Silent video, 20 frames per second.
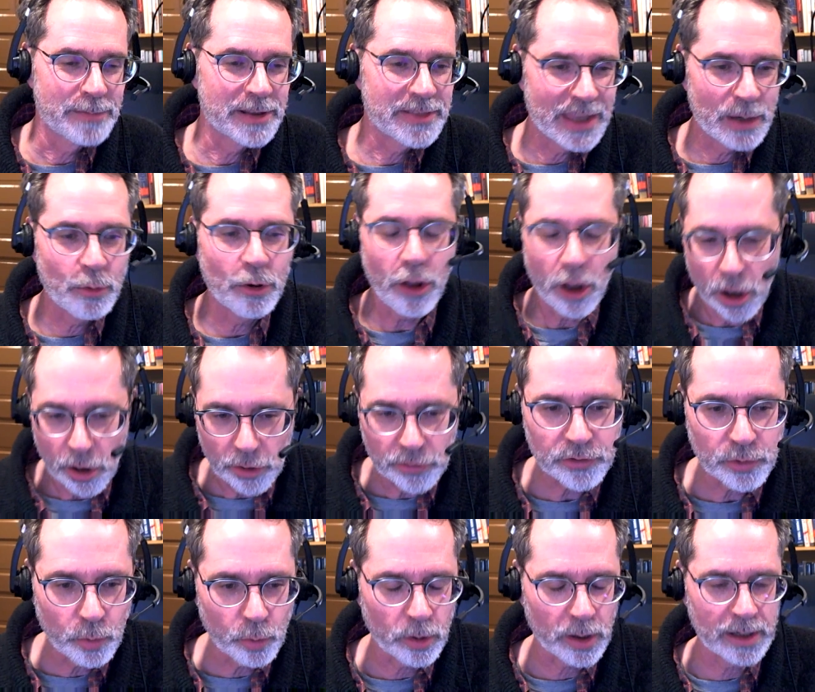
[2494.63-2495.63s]
but they will
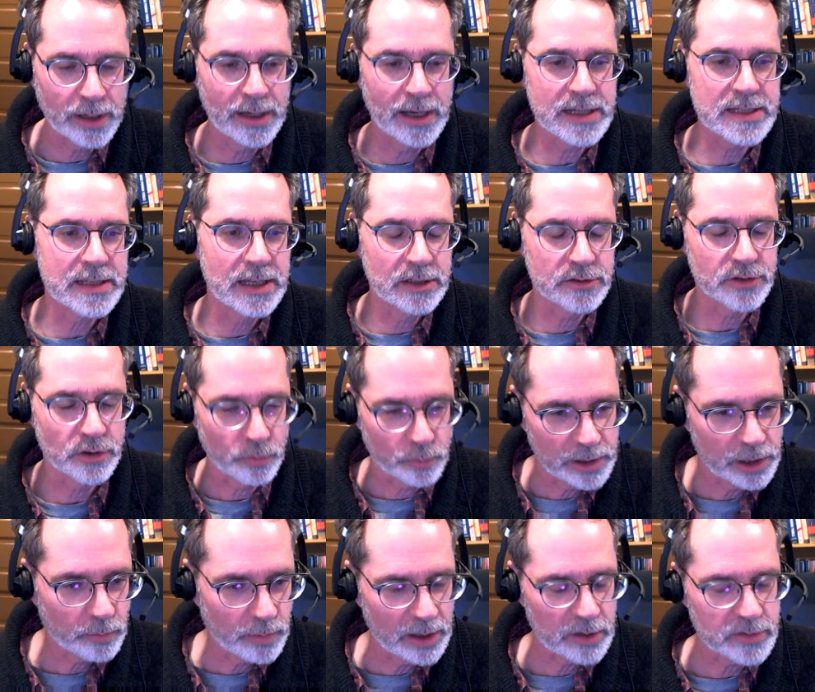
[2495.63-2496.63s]
also organize things and
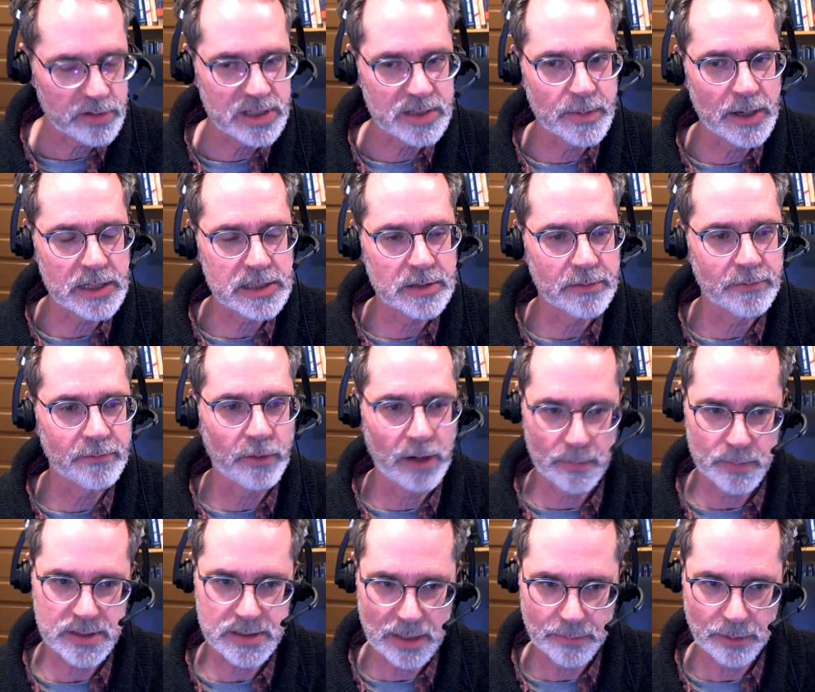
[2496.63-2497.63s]
rearrange the space for
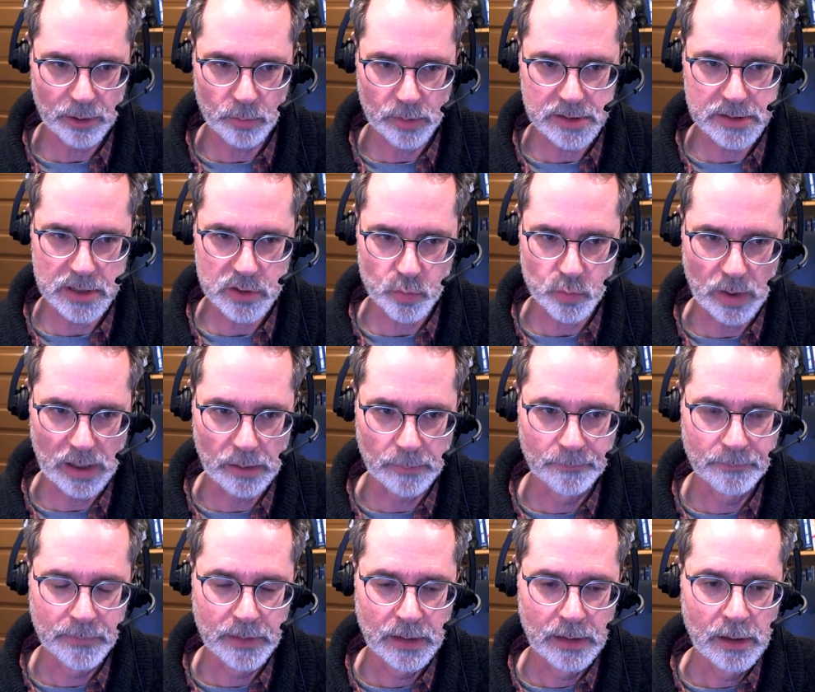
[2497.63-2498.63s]
epistemic ones as well.
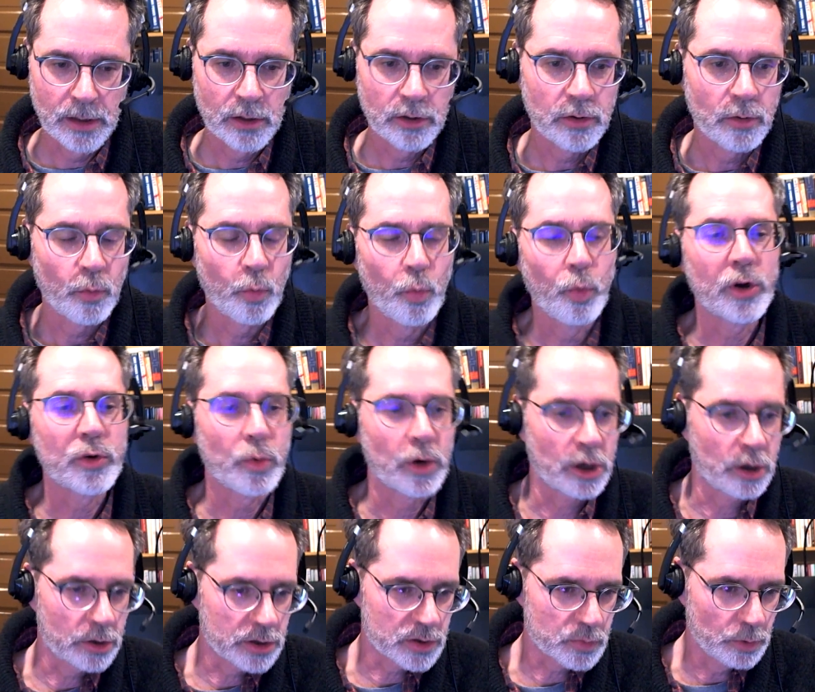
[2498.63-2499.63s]

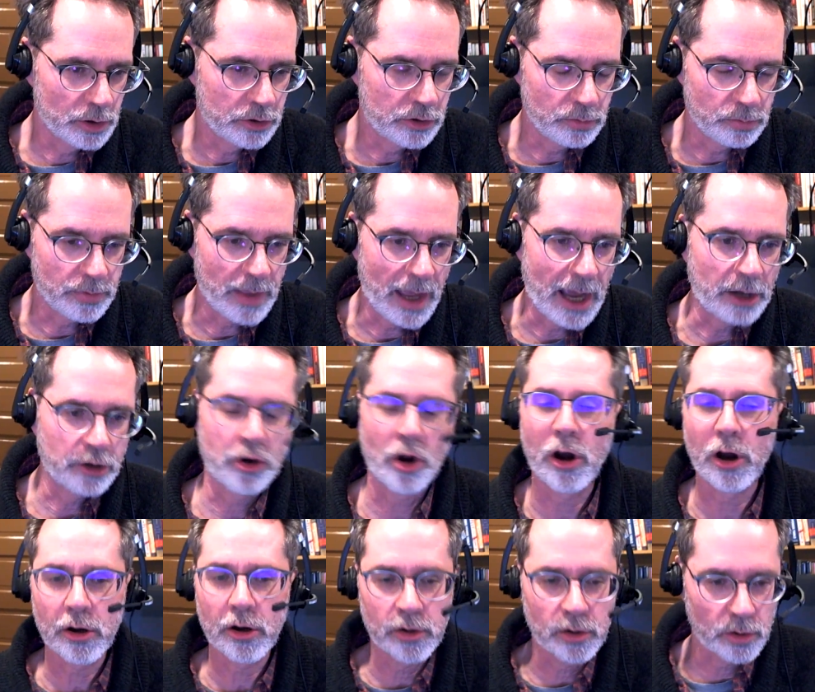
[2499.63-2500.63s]
Woodworkers would do that.
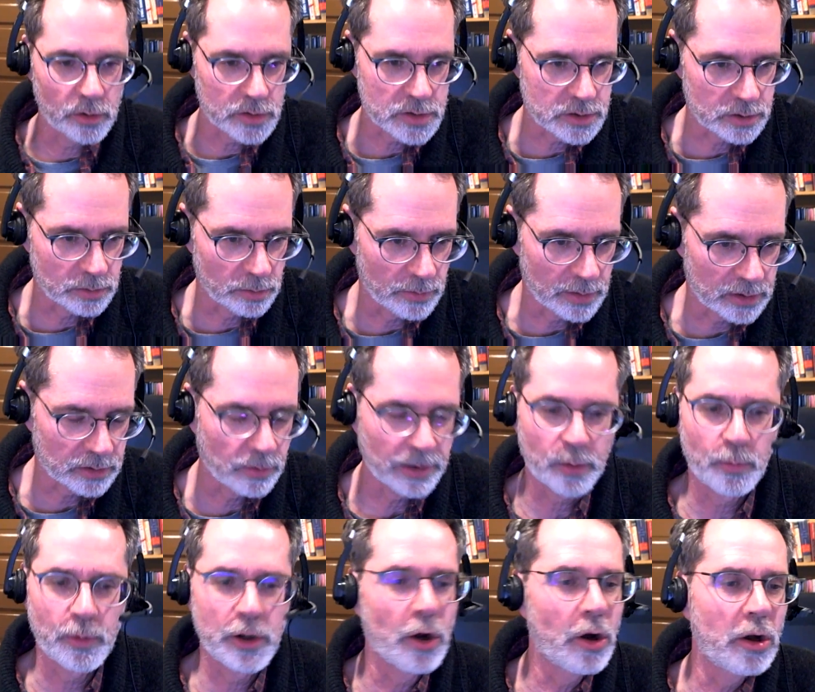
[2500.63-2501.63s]
Gardeners do this.
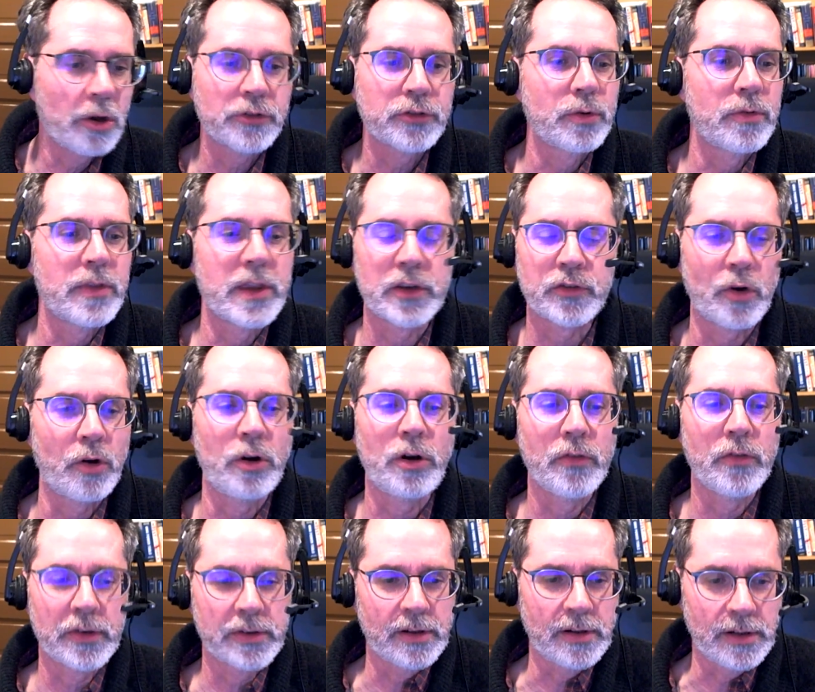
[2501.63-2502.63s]
Like we all do this all
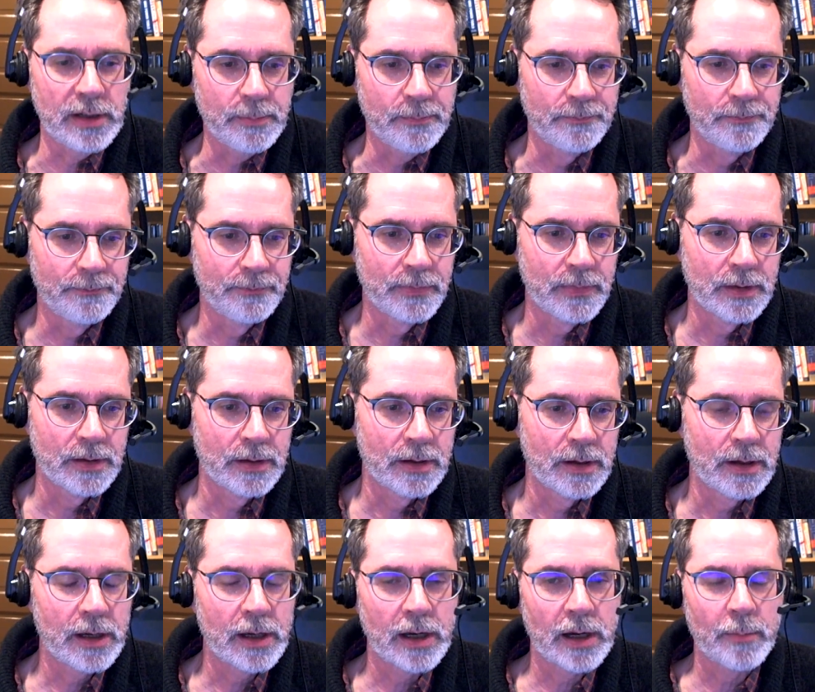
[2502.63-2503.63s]
the
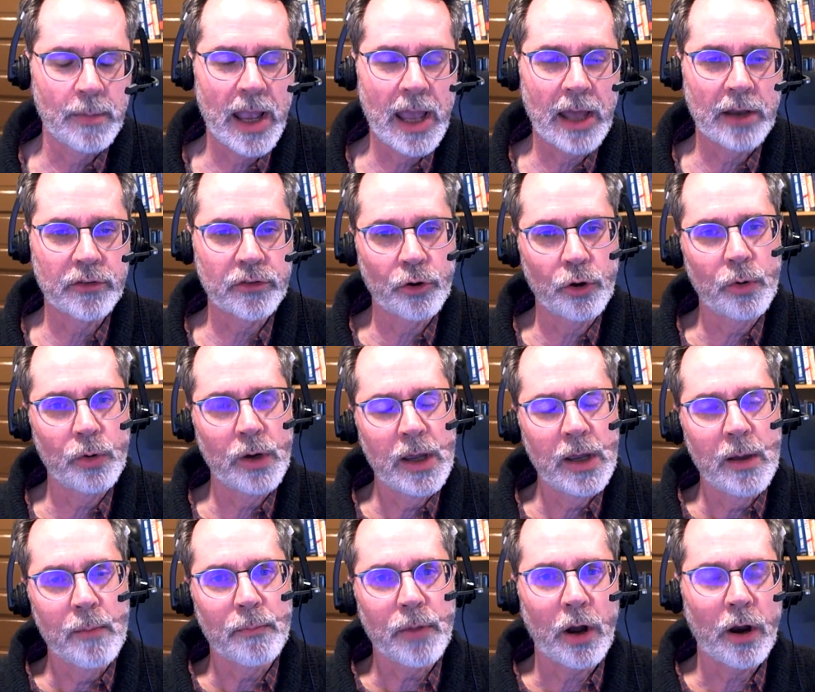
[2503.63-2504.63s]
time. And so
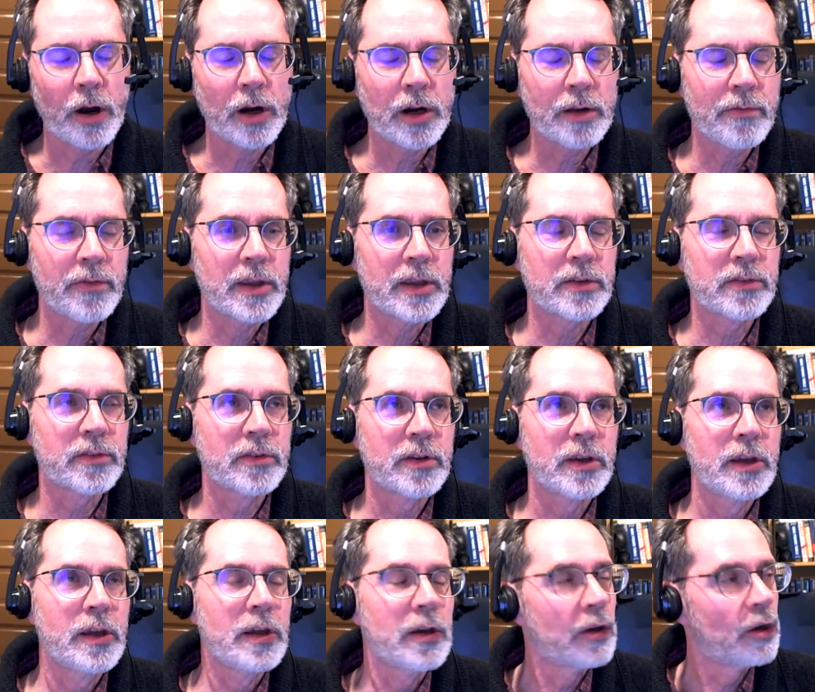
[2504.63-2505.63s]
part of this,
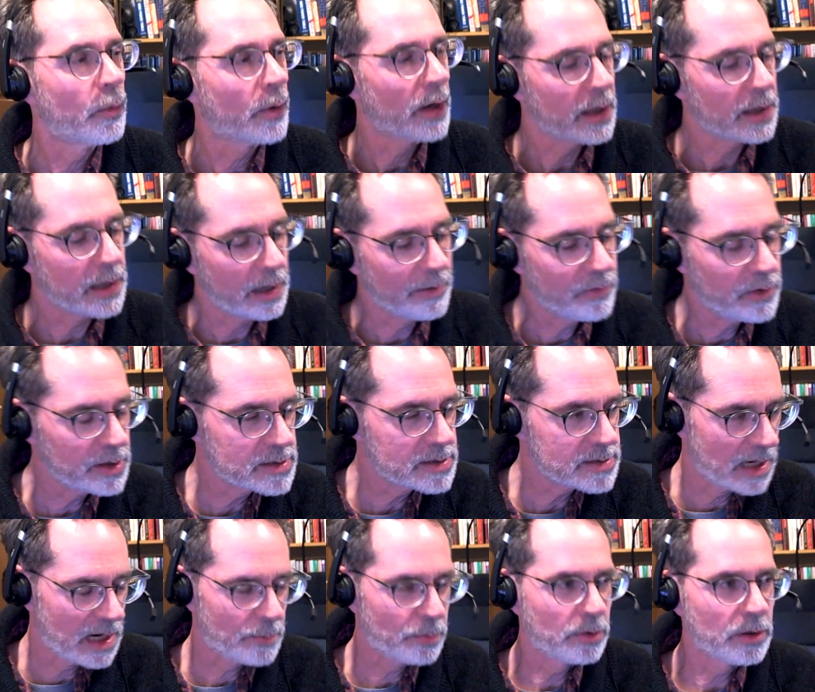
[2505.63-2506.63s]
when I gave the
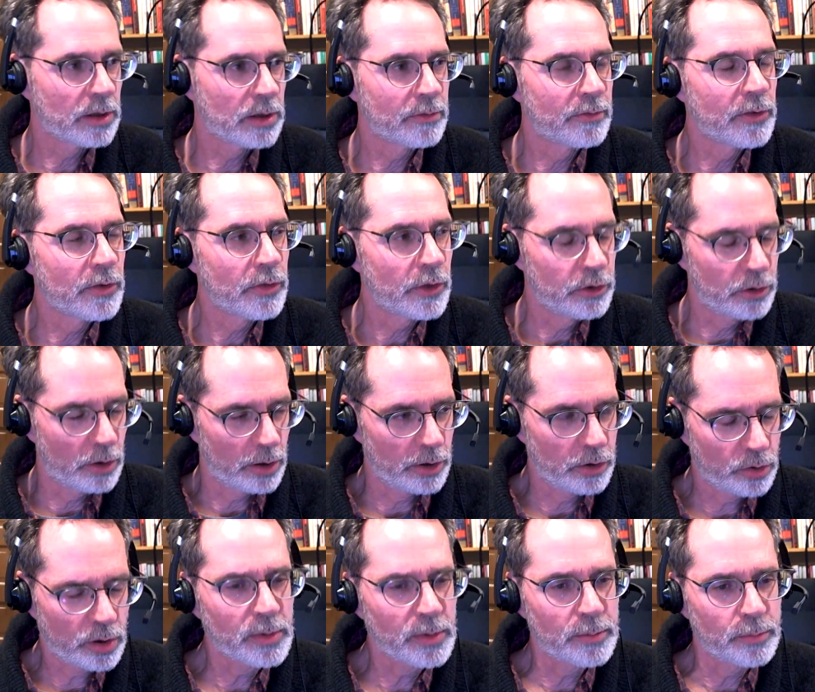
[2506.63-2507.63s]
example of the Don
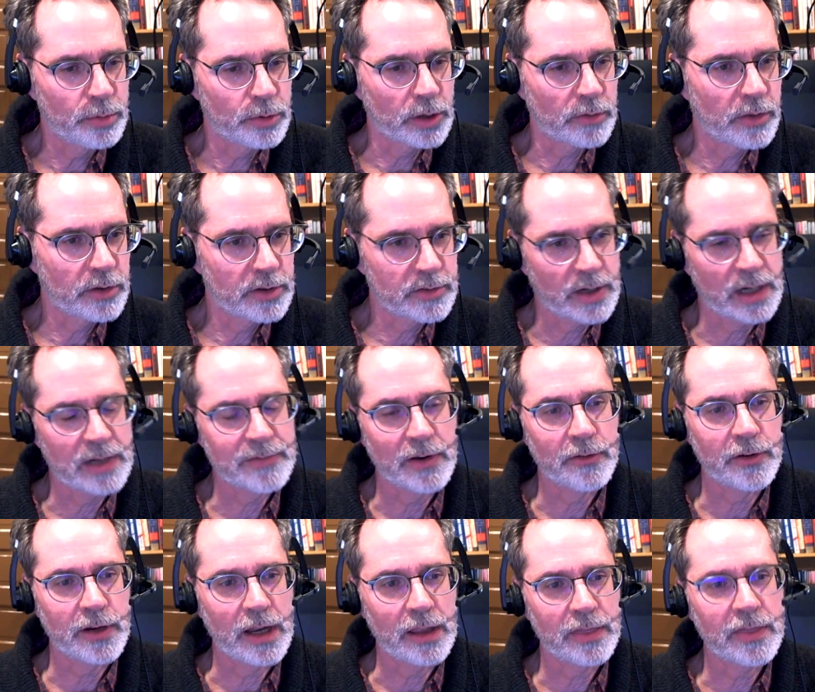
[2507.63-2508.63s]
Norman book, The Design of
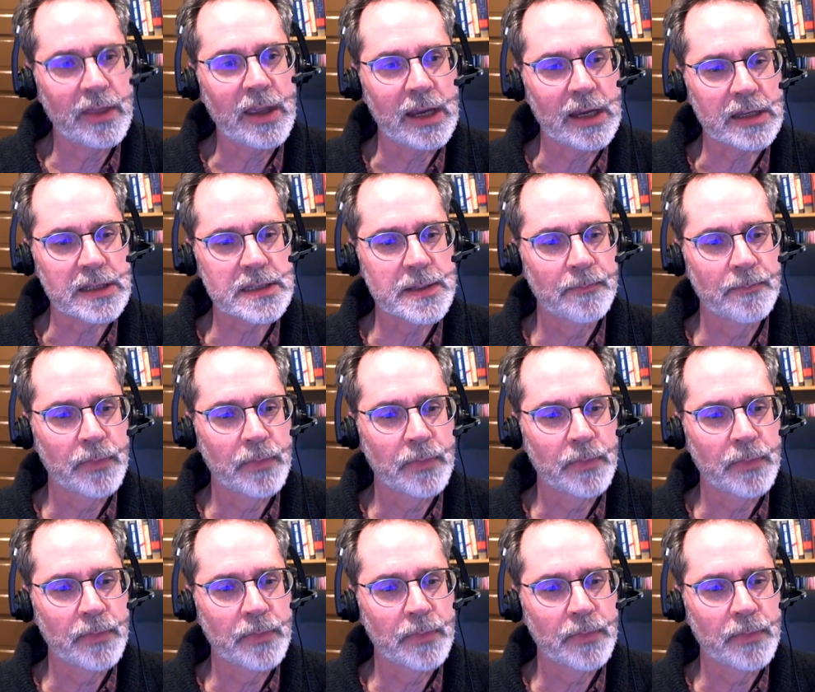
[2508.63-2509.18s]
Everyday Things,